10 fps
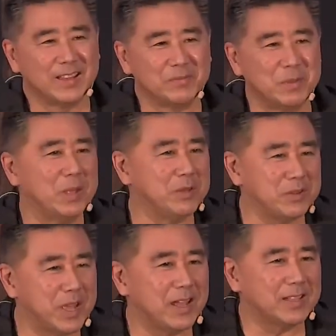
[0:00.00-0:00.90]
Maybe you
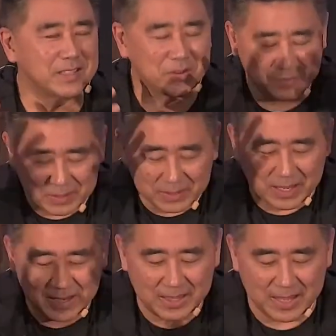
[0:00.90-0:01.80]
had something
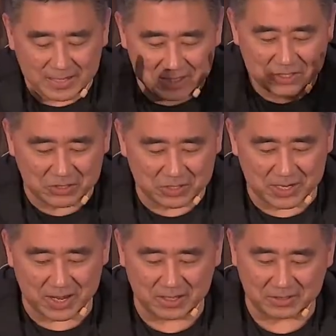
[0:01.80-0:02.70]
like that in your
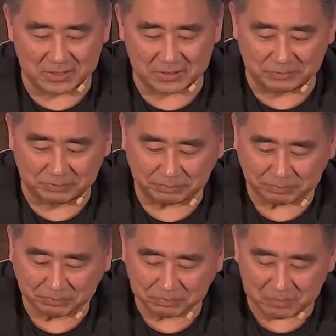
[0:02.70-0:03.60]
childhood.
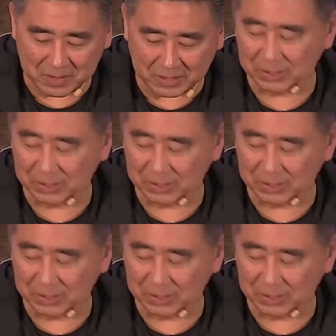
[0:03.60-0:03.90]
You know,